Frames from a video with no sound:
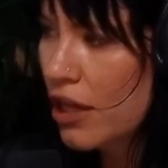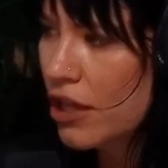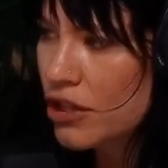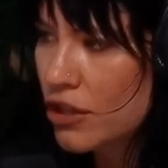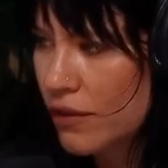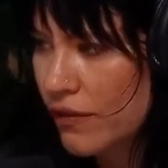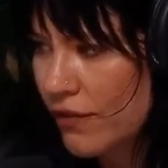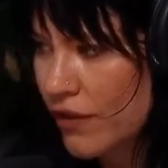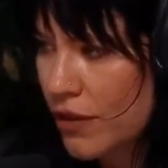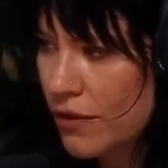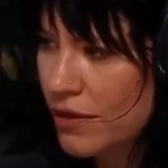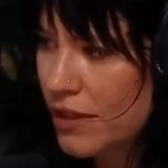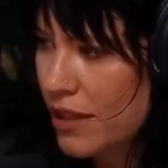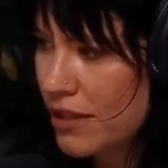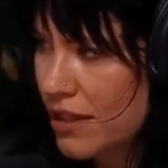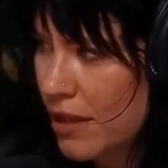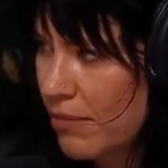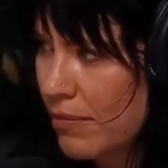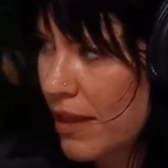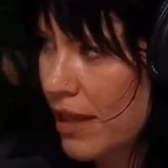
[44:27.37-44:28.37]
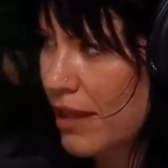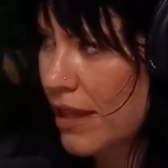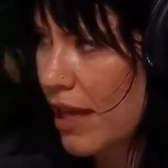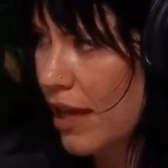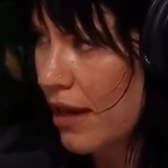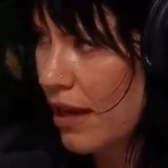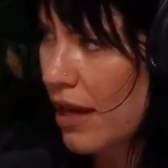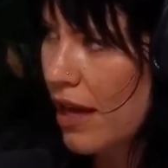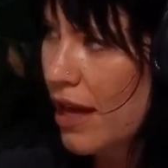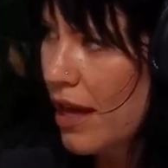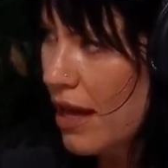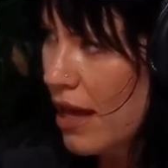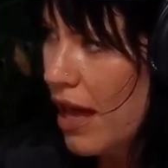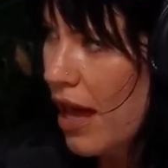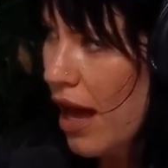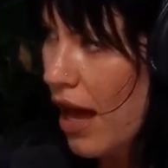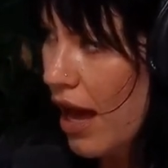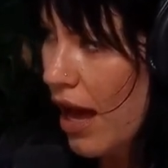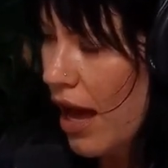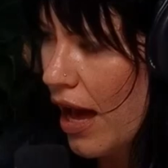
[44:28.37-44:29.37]
So if you said something that
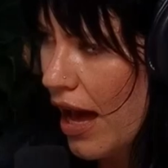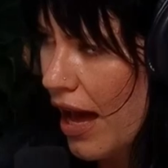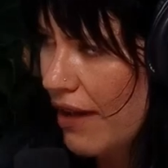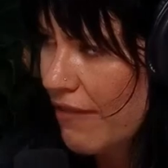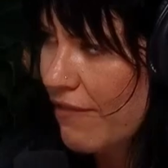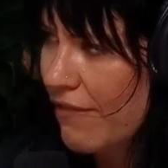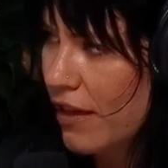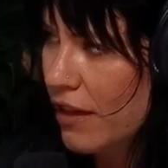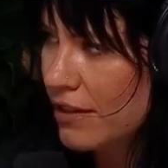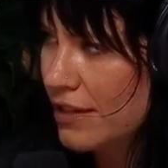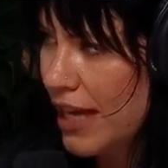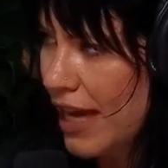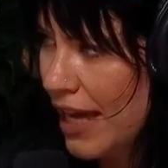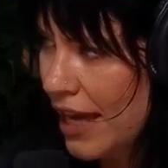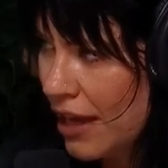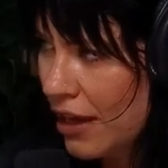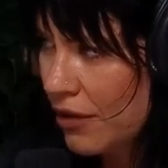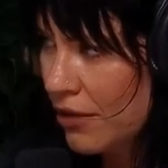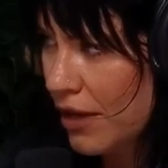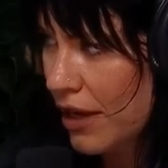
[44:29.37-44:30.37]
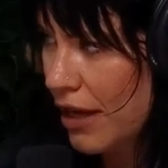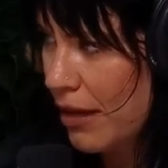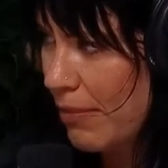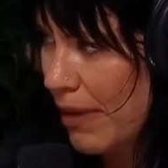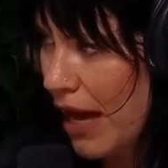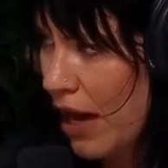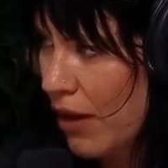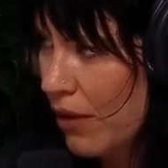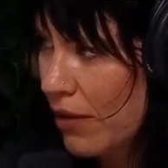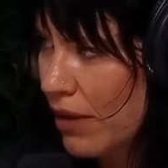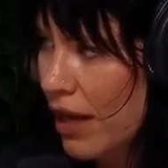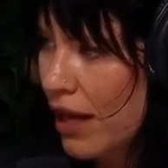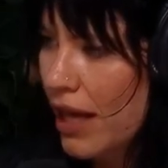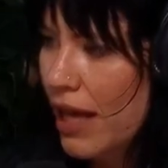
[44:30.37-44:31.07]
I felt angry about,